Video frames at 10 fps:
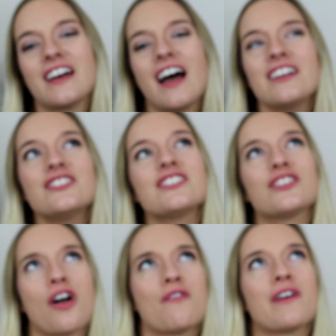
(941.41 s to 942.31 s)
I just
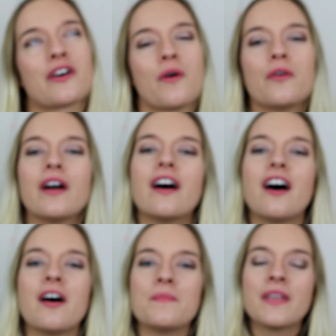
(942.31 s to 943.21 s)
love that quote.
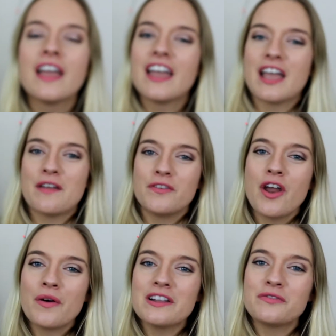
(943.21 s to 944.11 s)
If you
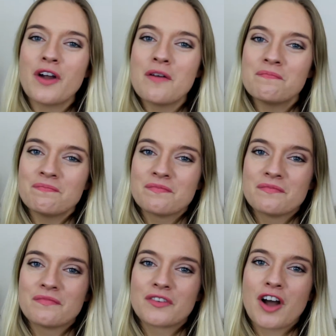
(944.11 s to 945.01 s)
know where it's from,
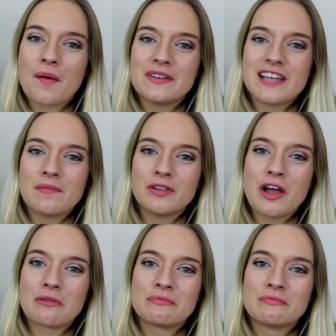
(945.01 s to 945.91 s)
comment down
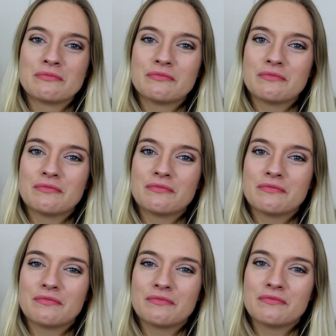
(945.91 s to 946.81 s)
below.
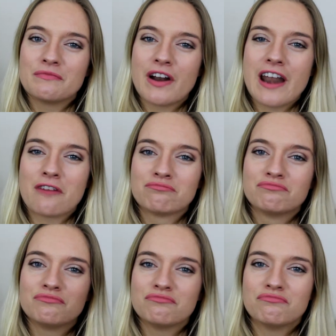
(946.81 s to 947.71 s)
Right now.
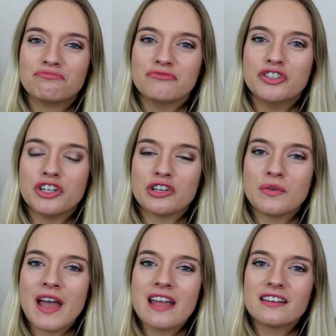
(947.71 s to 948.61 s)

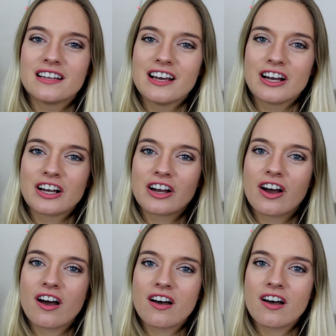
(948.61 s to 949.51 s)
Do it,
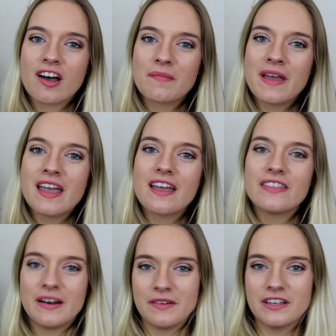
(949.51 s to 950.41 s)
comment, and
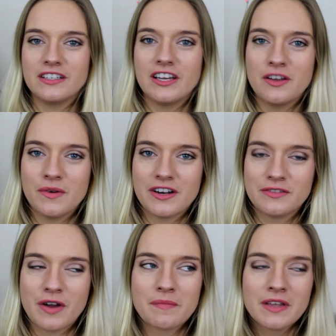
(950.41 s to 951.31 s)
then I'm gonna tell you where it's
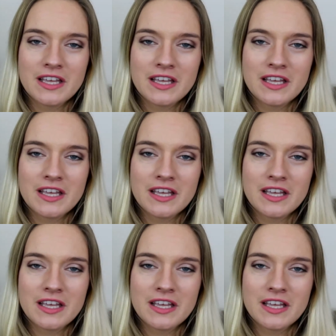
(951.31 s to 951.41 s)
from.